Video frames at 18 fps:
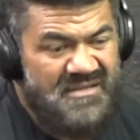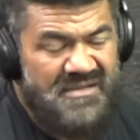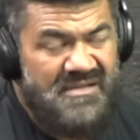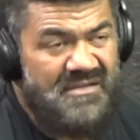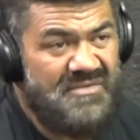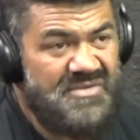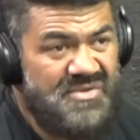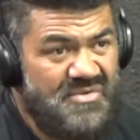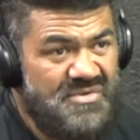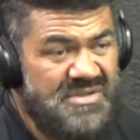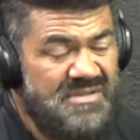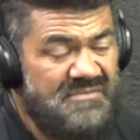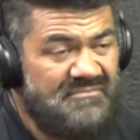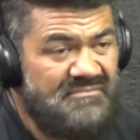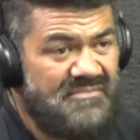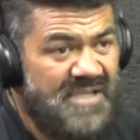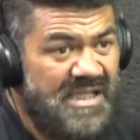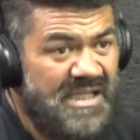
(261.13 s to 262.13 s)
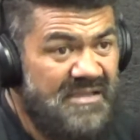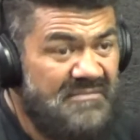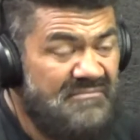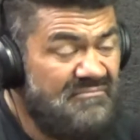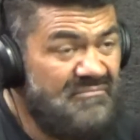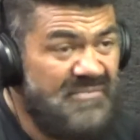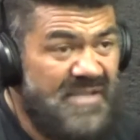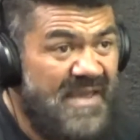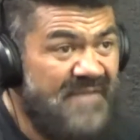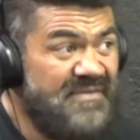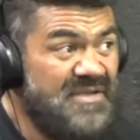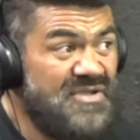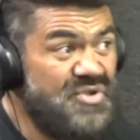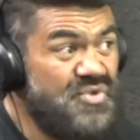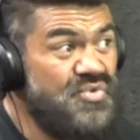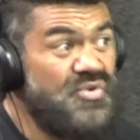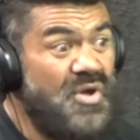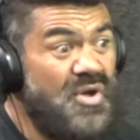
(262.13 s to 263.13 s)
It was awesome. And having
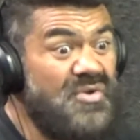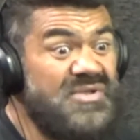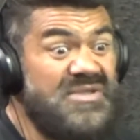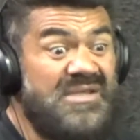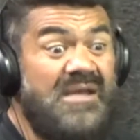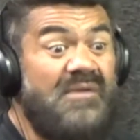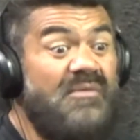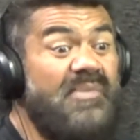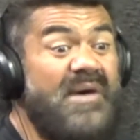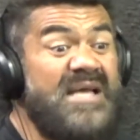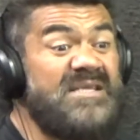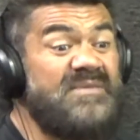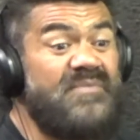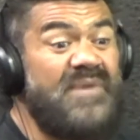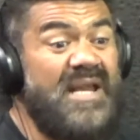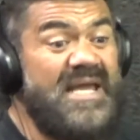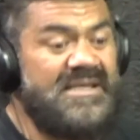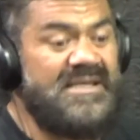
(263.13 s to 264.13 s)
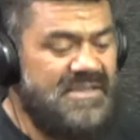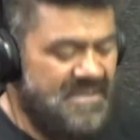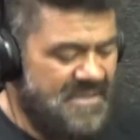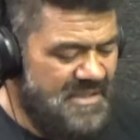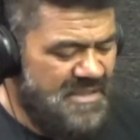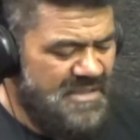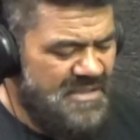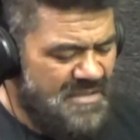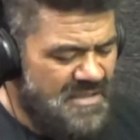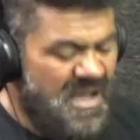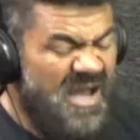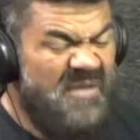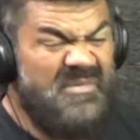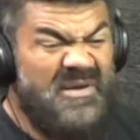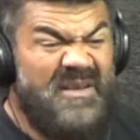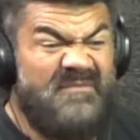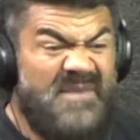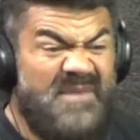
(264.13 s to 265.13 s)
2 coaches that are past players, I
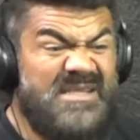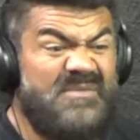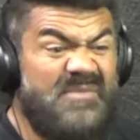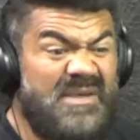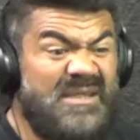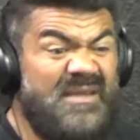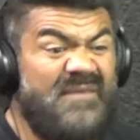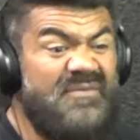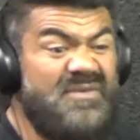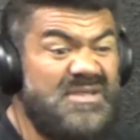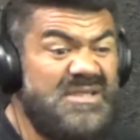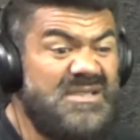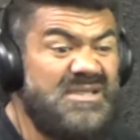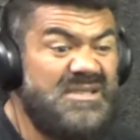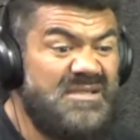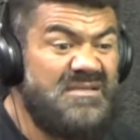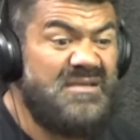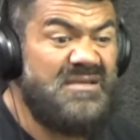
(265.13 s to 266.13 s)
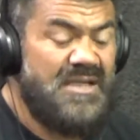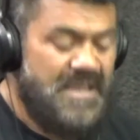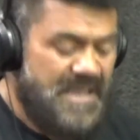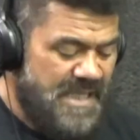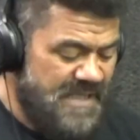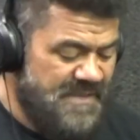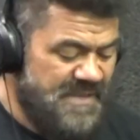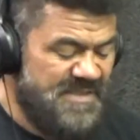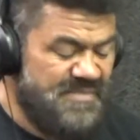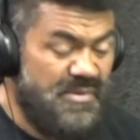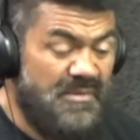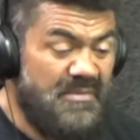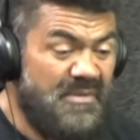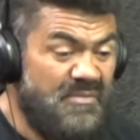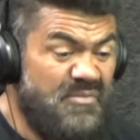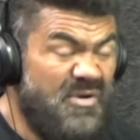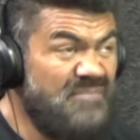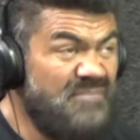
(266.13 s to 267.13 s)
believe, makes a big difference. And that's probably one